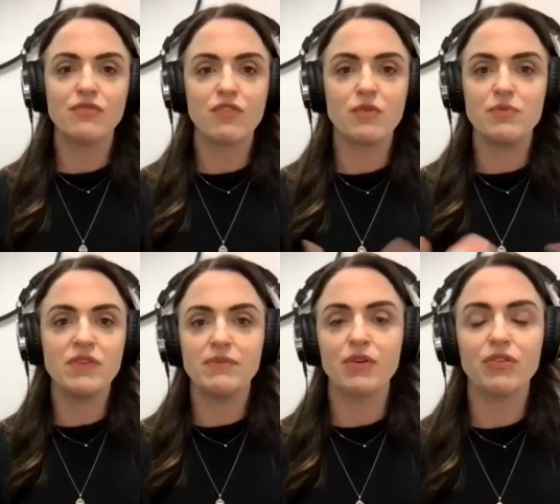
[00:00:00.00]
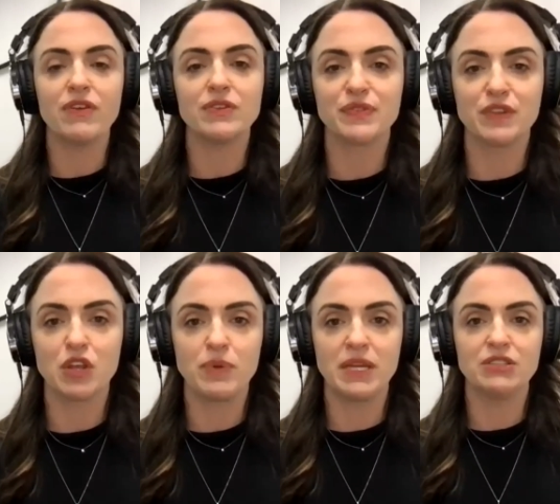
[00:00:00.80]
for removing both of those
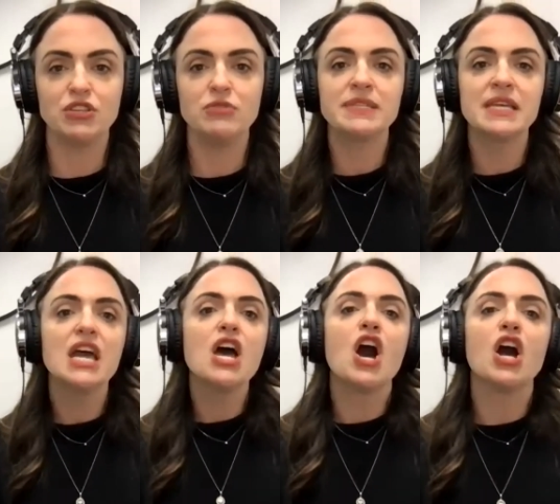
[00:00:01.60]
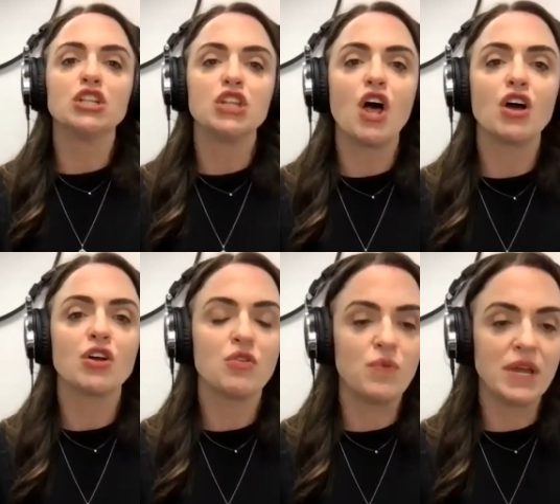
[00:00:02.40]
fallopian tubes along
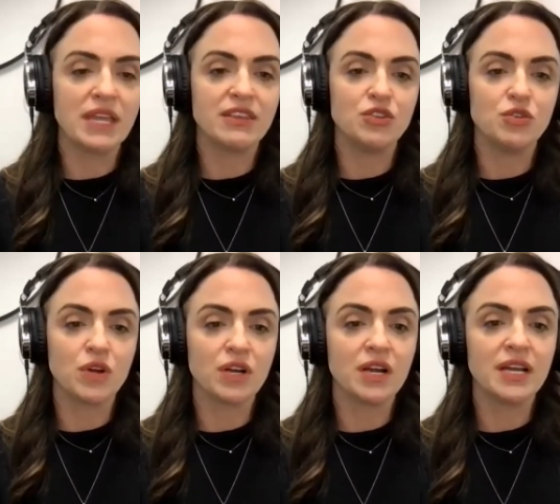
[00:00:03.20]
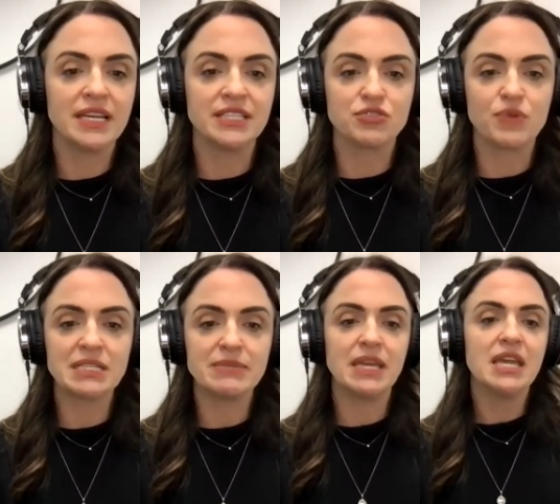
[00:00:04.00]
with your
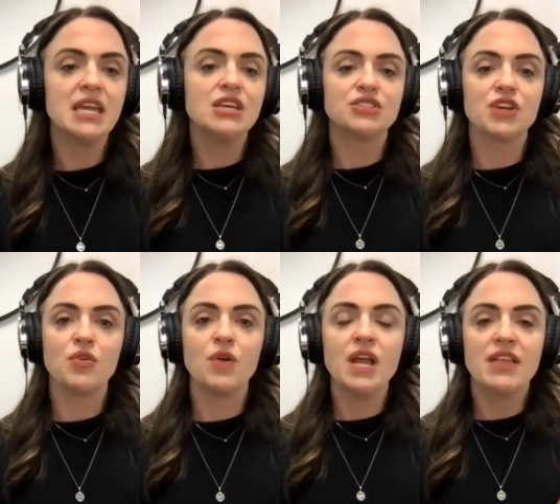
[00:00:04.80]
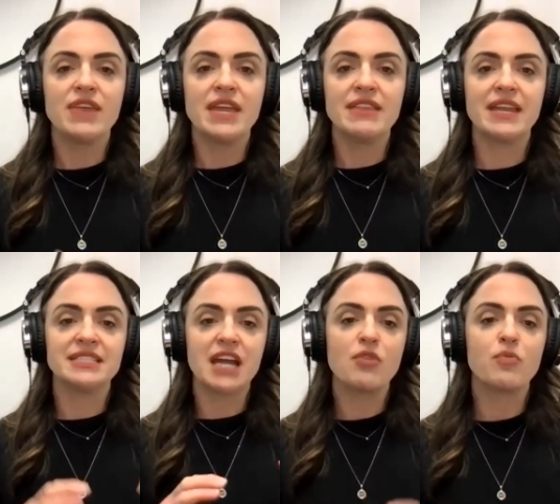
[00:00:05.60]
hysterectomy. So that
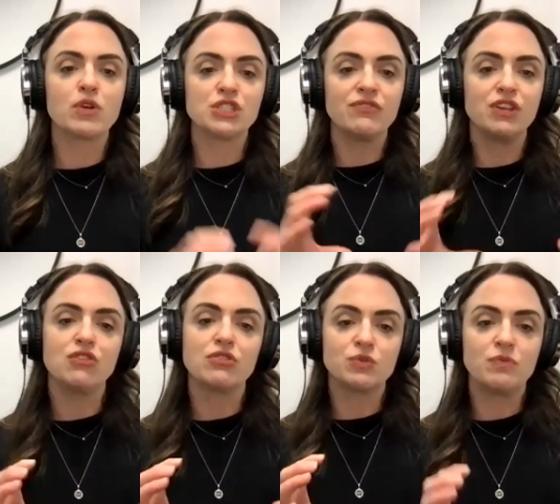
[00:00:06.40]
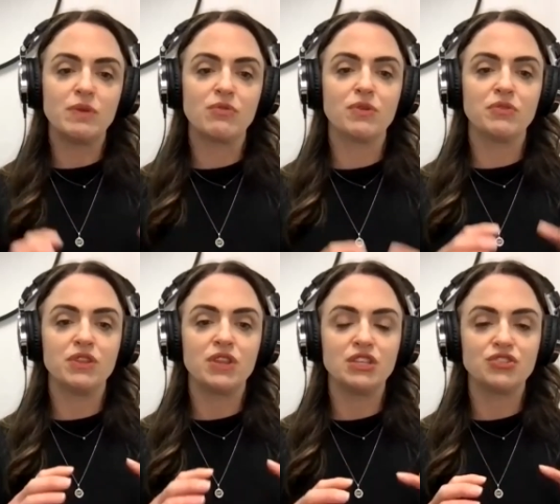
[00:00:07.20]
entire portion of the uterus would be removed,
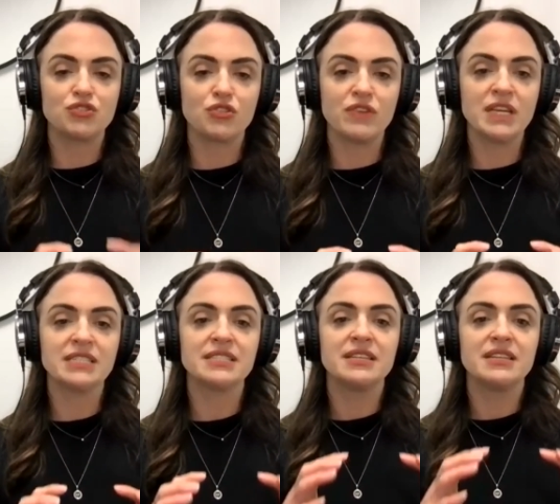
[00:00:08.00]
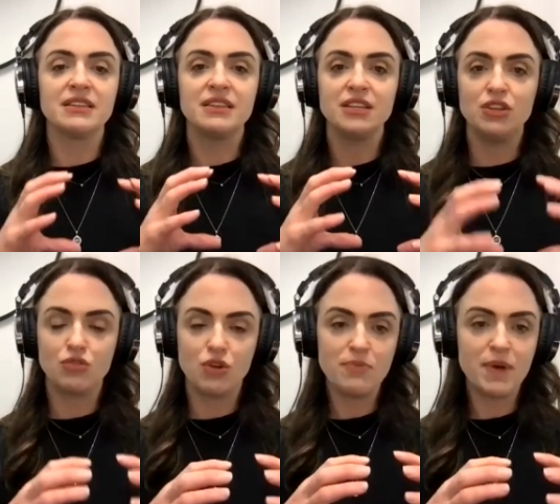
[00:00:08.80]
the cervix, the
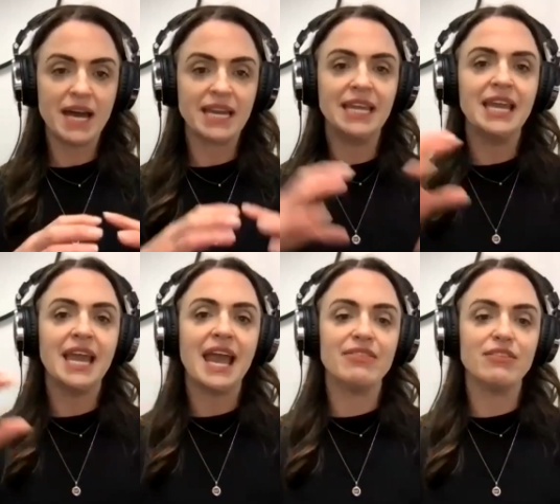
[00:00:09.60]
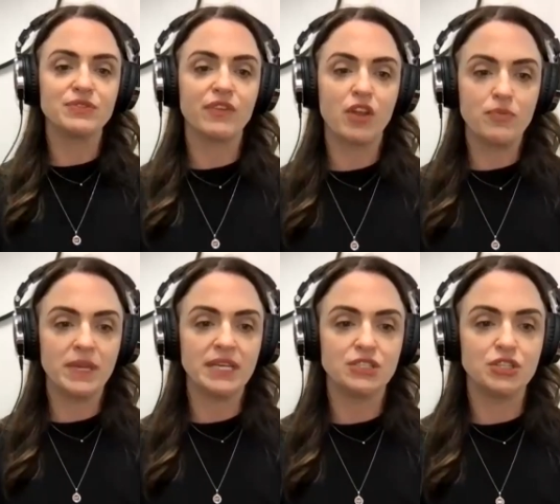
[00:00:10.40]
uterine body, and those
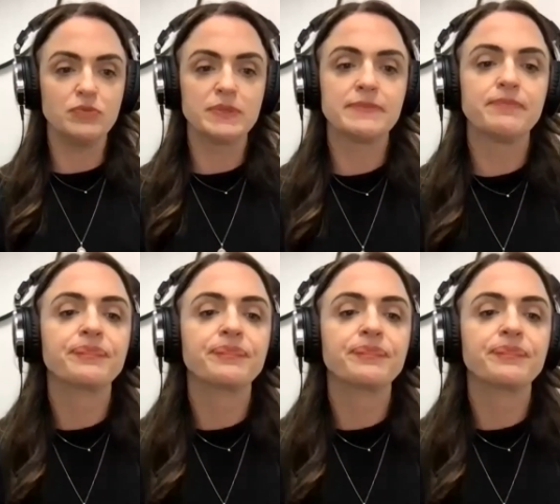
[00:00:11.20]
fallopian tubes.